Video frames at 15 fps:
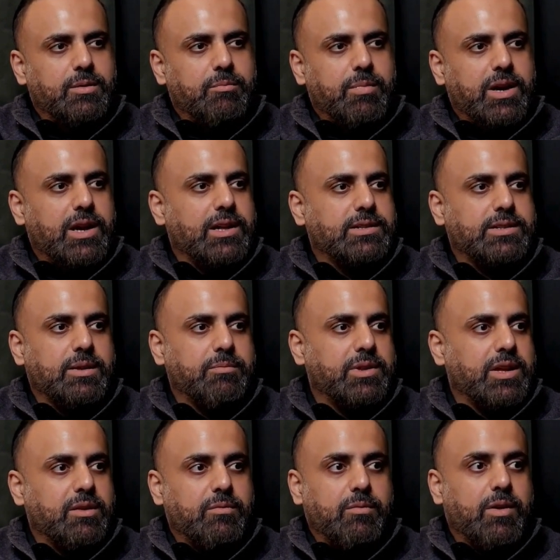building
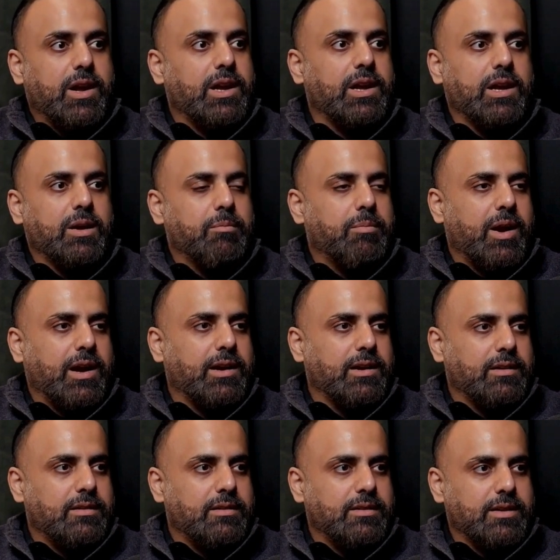something, filing a
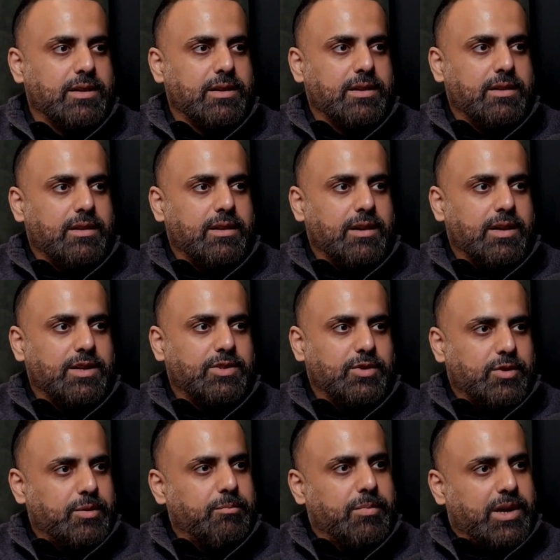patent.
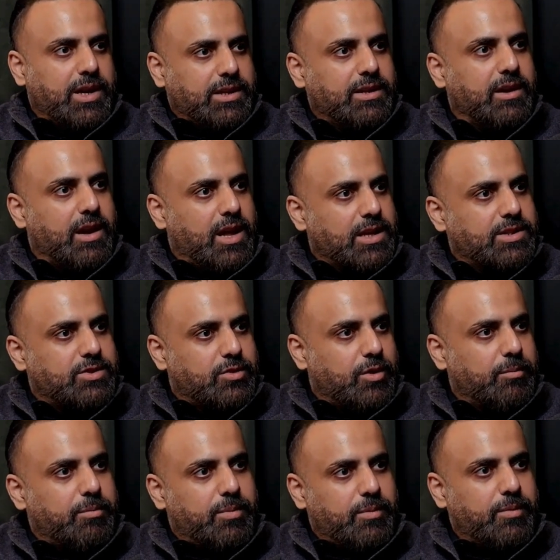Shouldn't be like the last
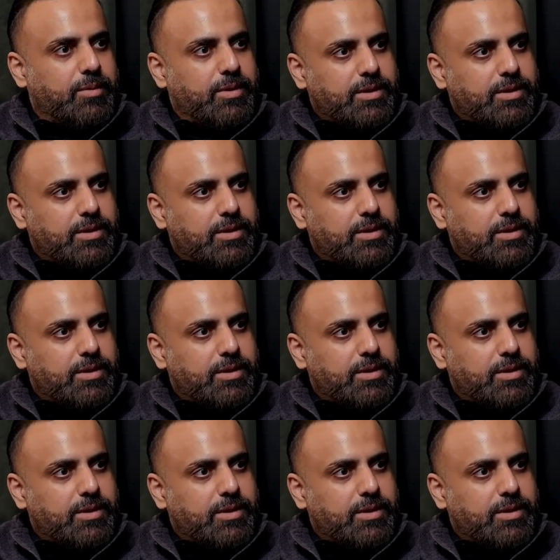stop.